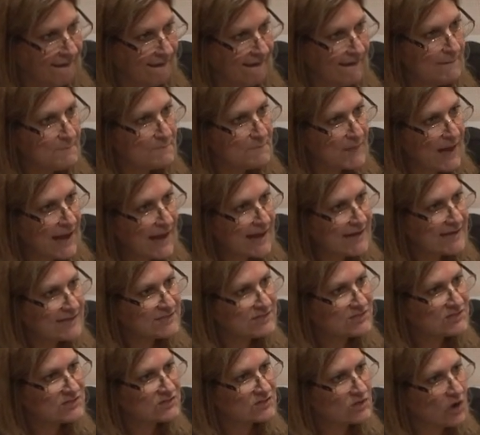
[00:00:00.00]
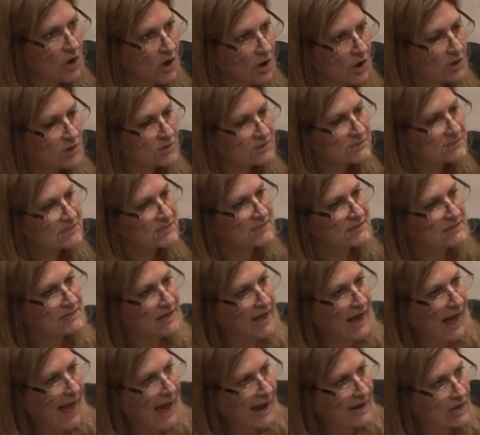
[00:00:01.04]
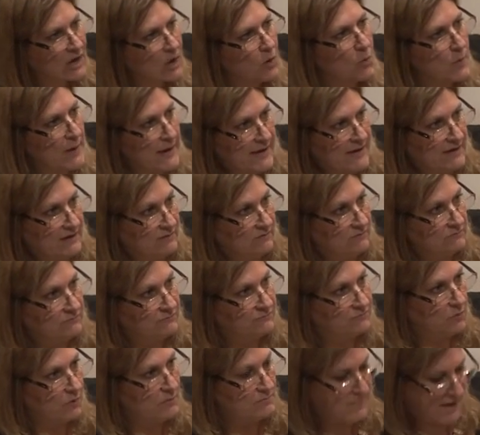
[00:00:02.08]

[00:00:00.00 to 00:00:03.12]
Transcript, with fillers: it may start echoing for